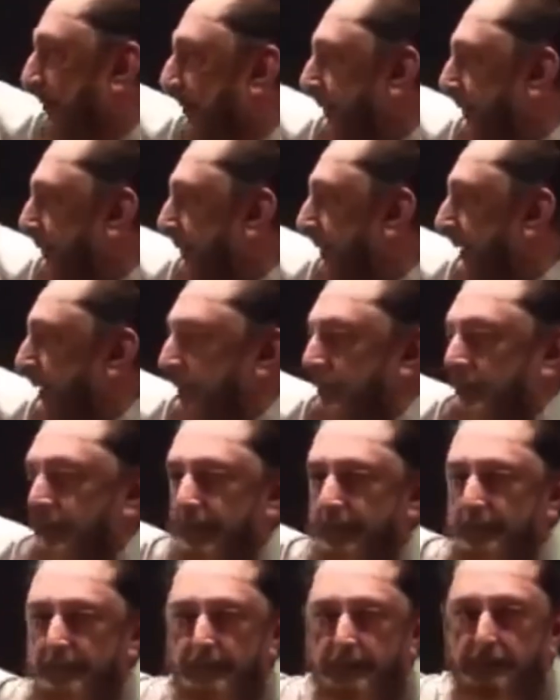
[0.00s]
15,
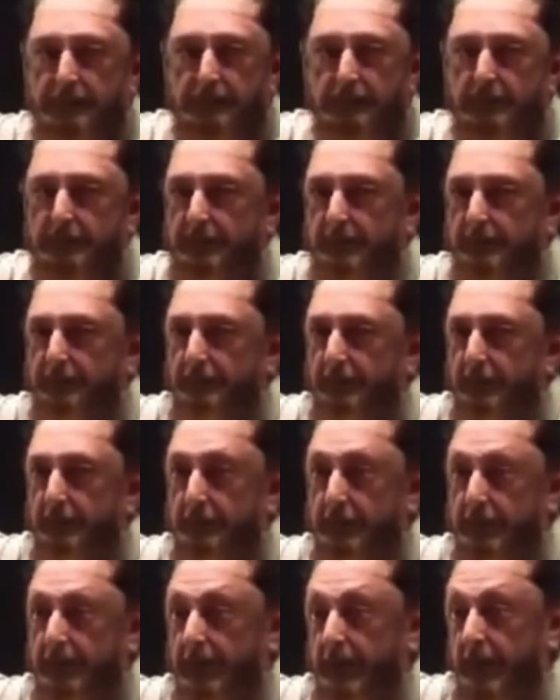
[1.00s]
20, 30,
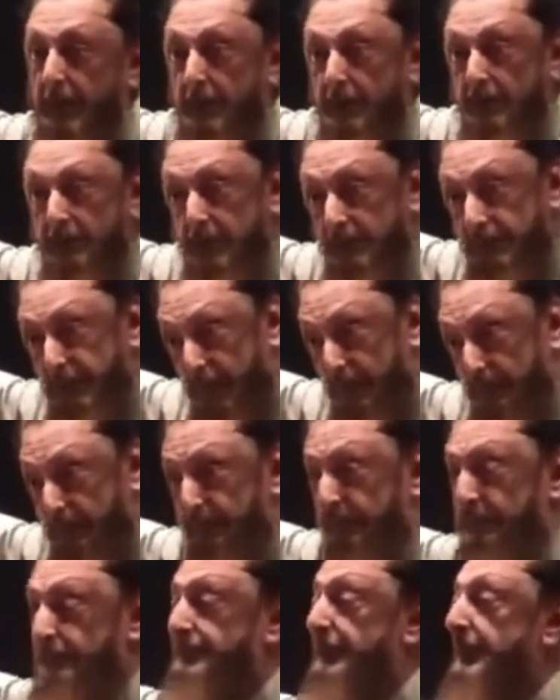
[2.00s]
40,
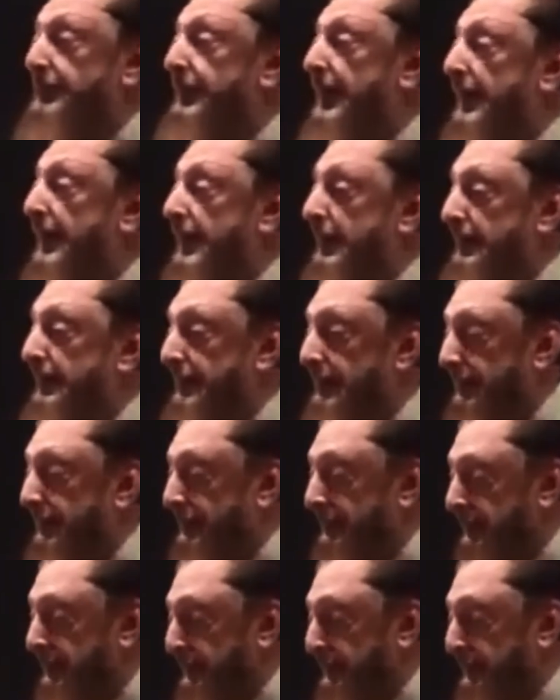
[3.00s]
sometimes 50 times.